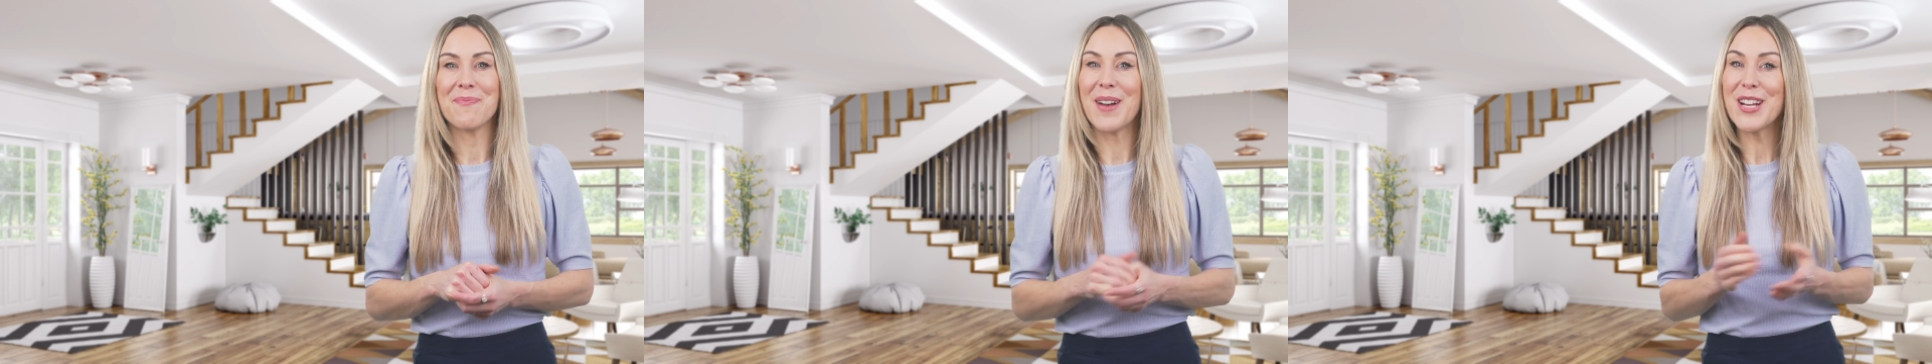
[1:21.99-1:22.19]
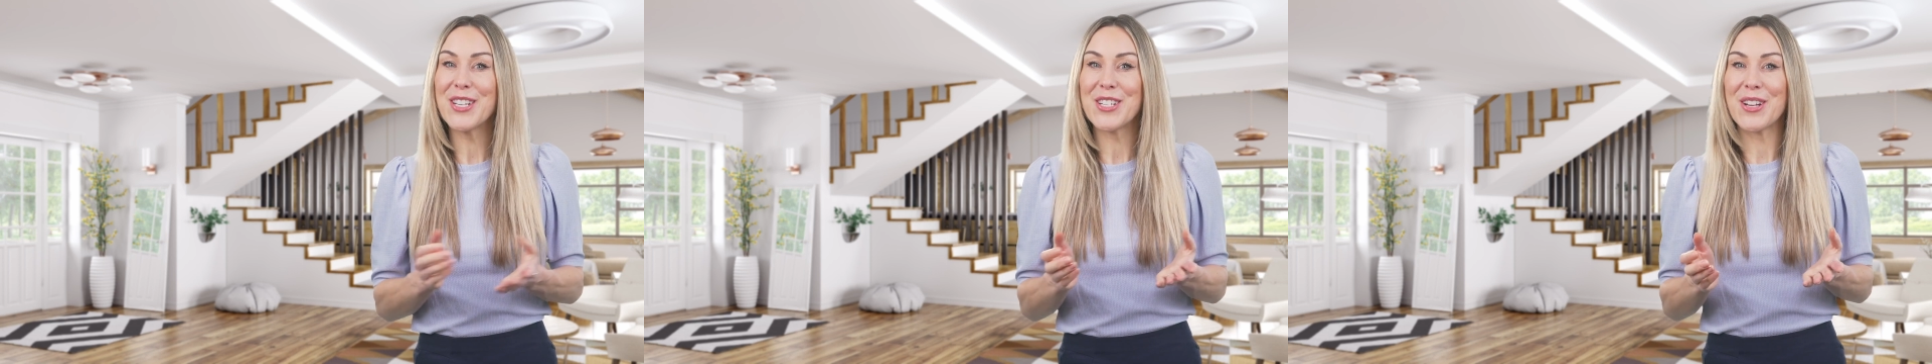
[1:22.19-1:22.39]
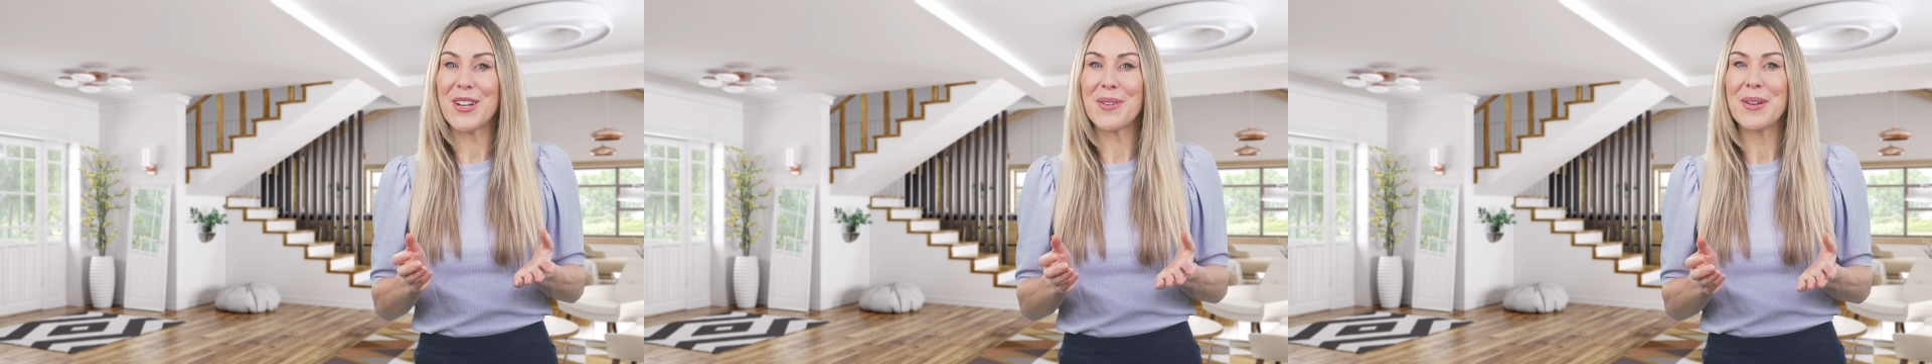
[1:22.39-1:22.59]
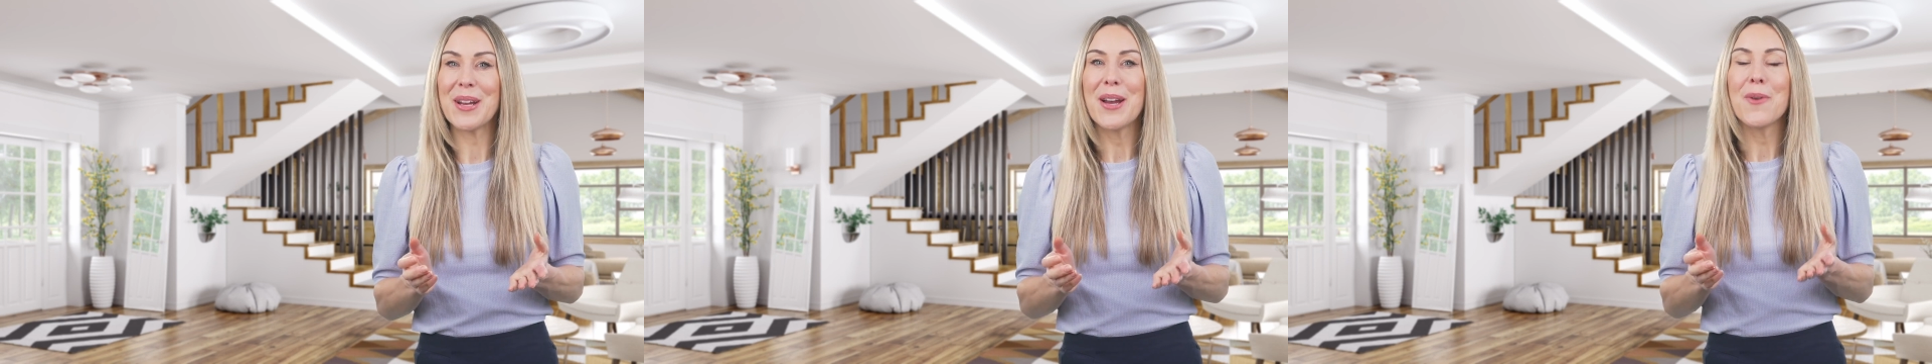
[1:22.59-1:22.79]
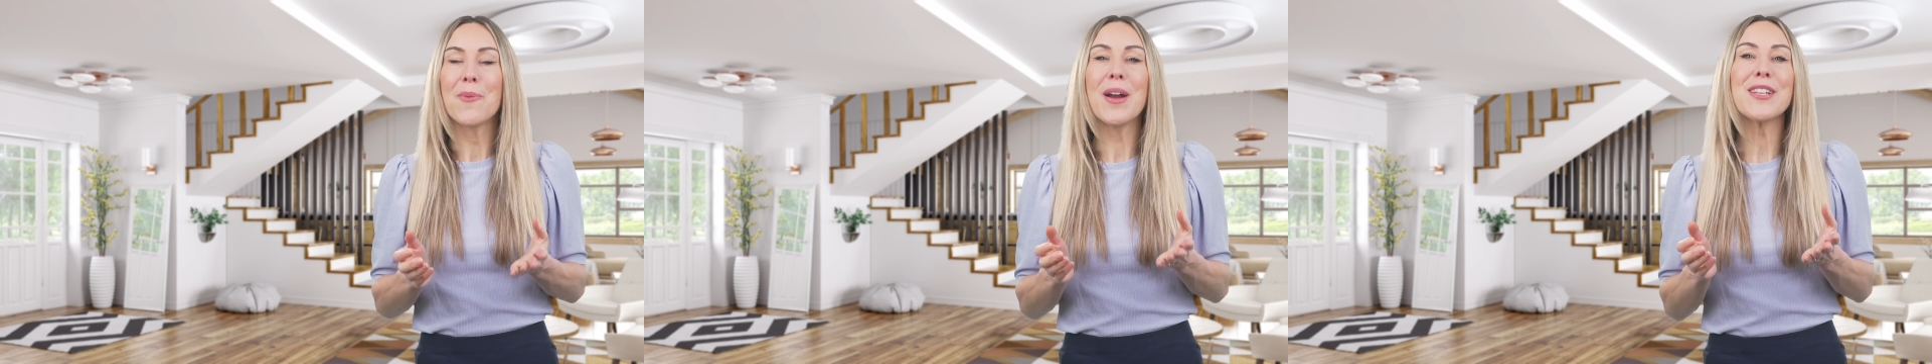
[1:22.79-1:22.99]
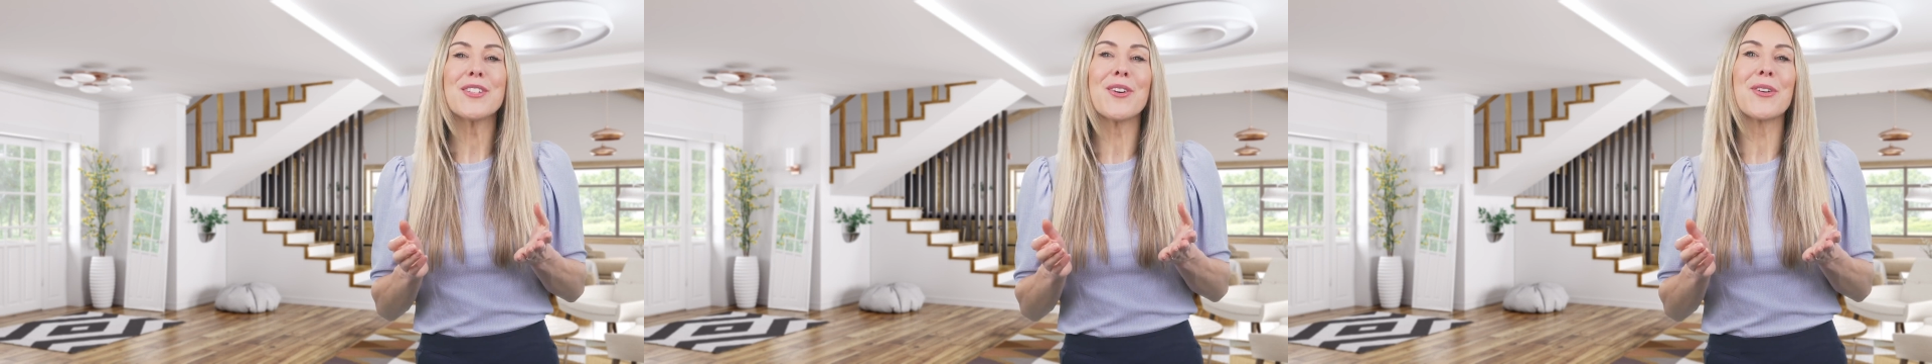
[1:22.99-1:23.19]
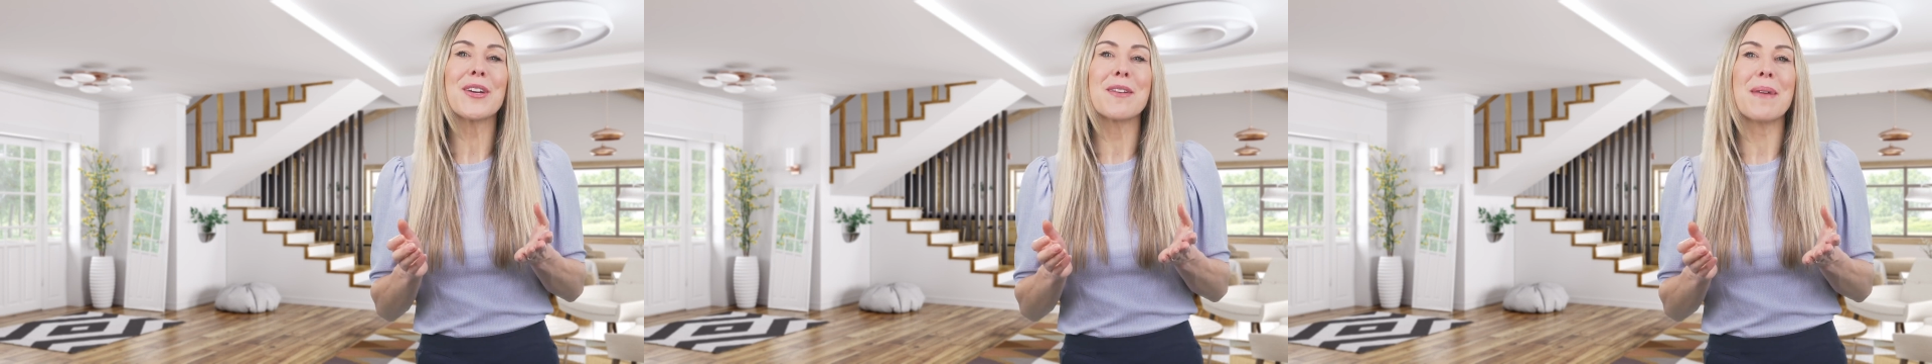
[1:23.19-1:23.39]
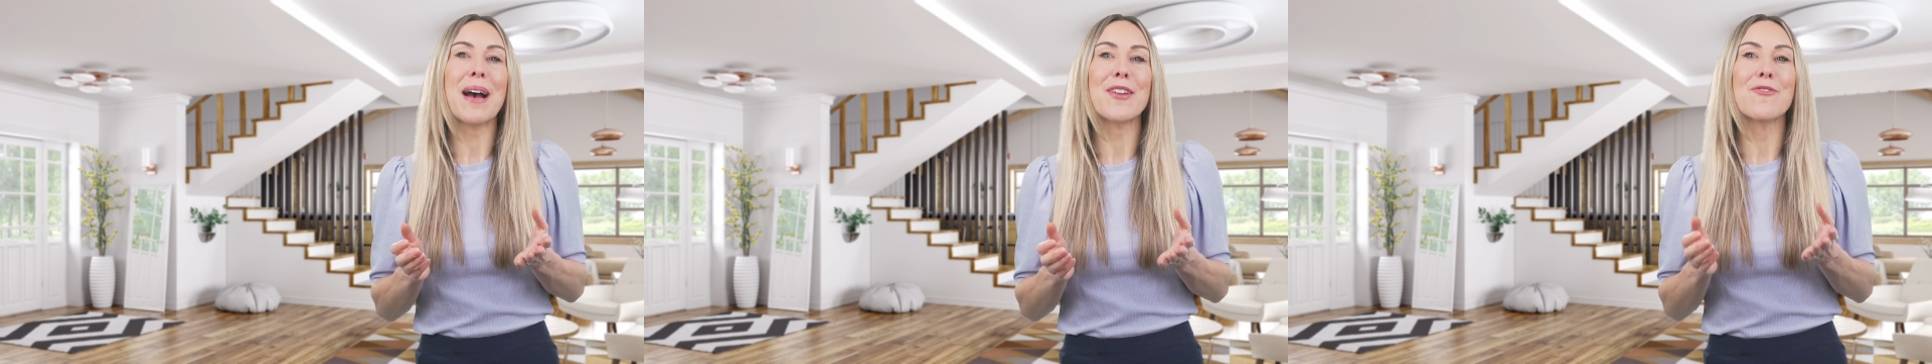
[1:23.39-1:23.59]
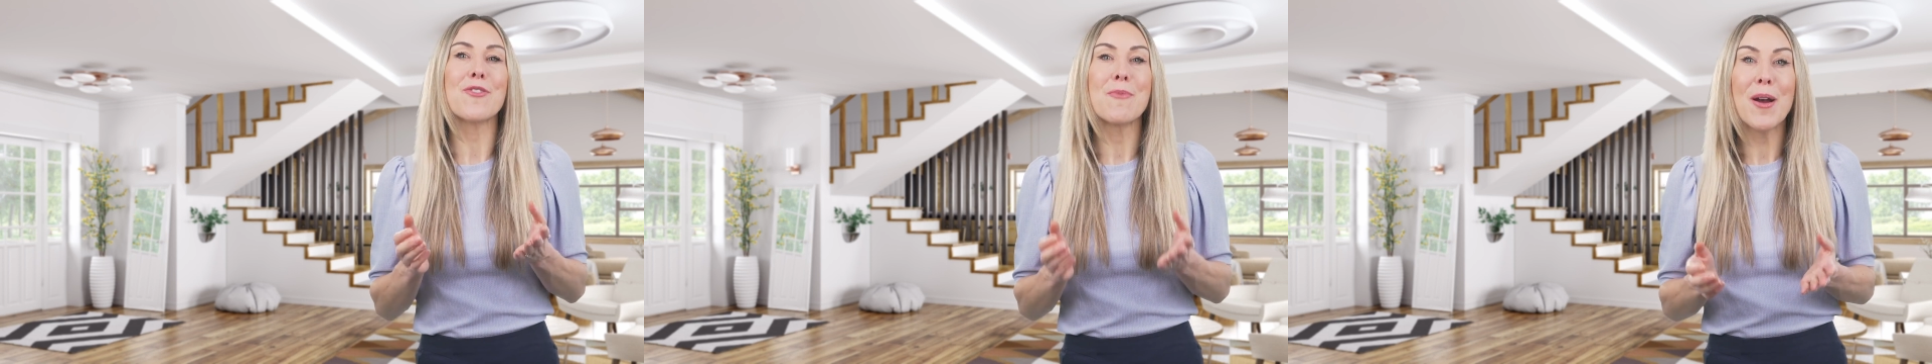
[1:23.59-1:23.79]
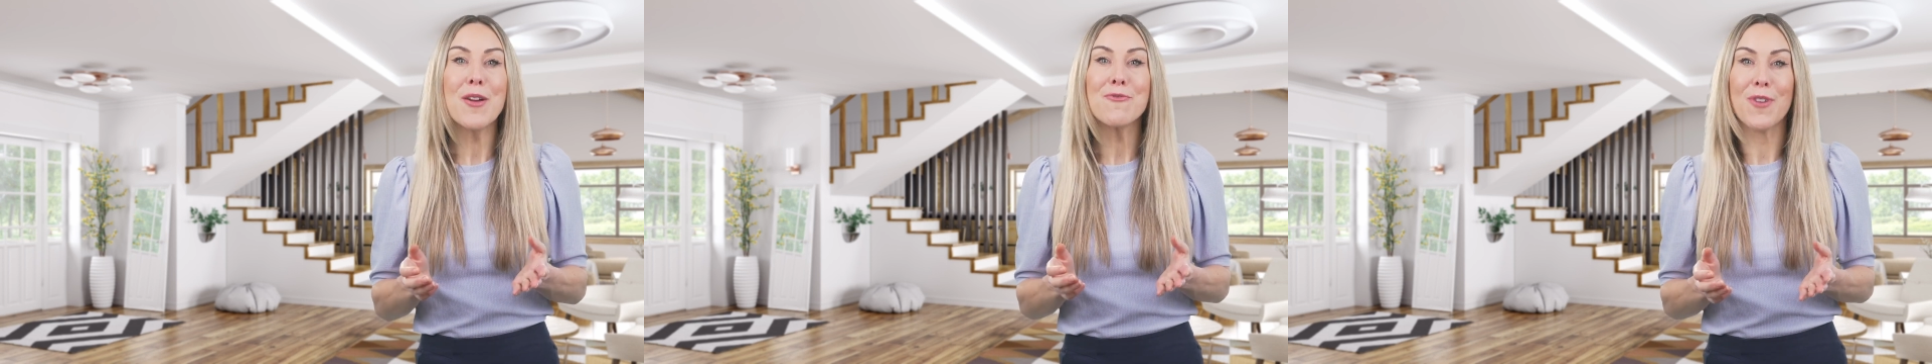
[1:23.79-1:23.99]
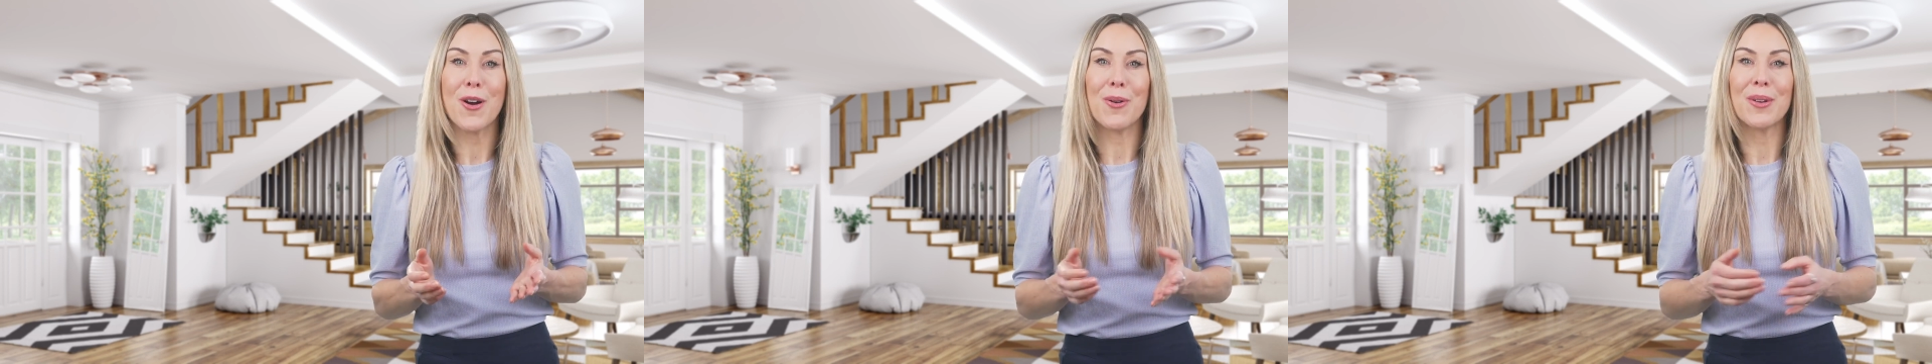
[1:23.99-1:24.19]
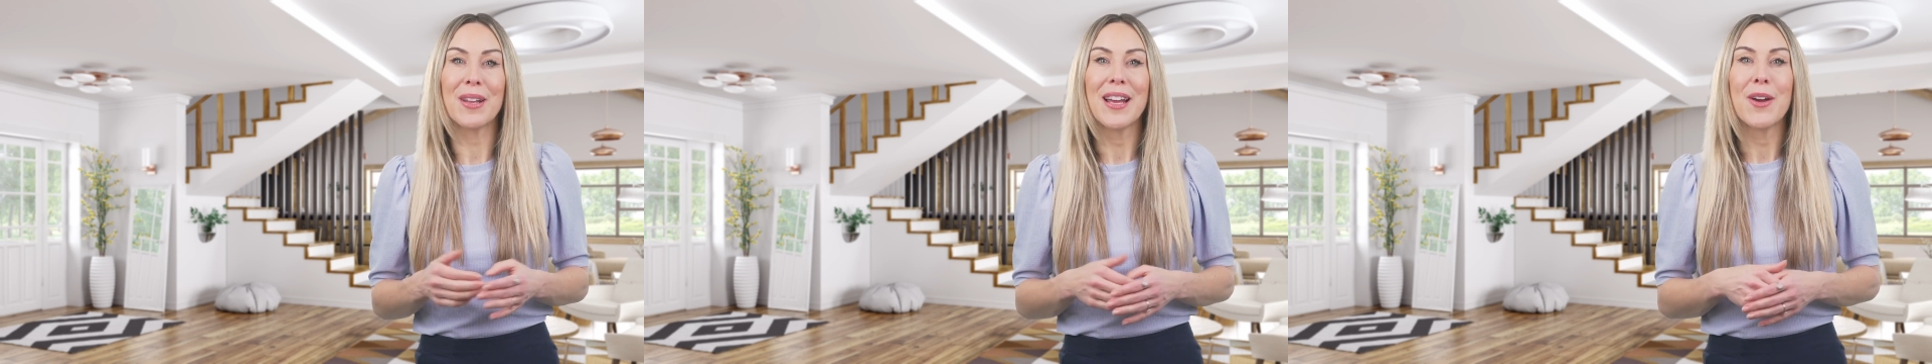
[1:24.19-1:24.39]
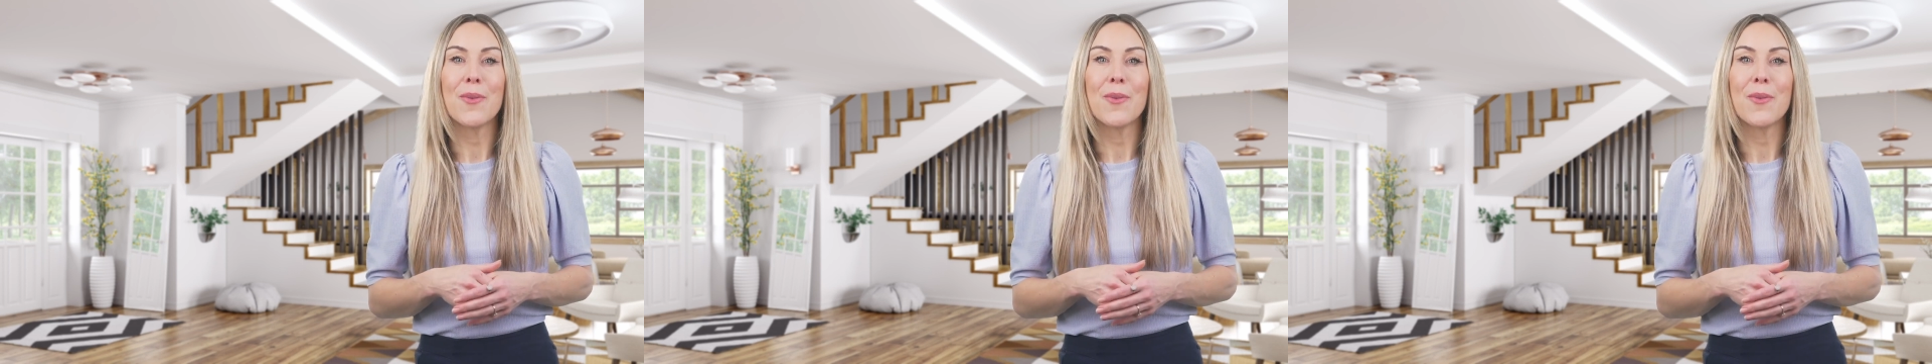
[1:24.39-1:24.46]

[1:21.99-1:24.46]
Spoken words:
Mind you, we're talking about a remote role